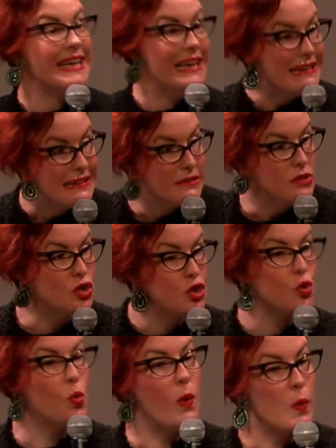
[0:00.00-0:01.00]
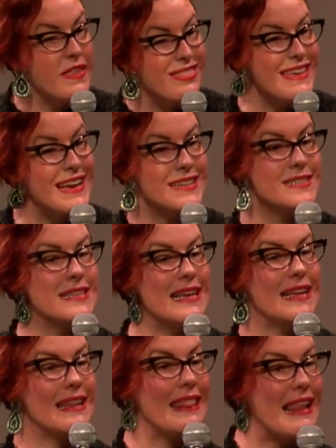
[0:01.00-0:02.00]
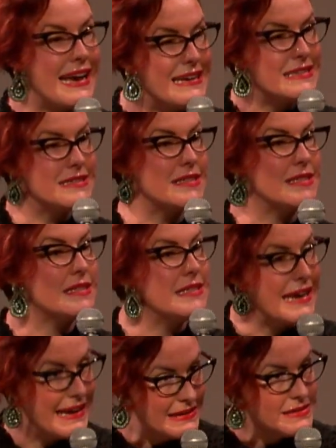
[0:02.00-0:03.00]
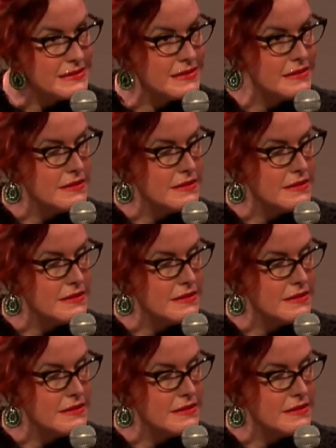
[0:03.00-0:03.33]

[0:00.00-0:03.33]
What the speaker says: into what we think is the enlightened state.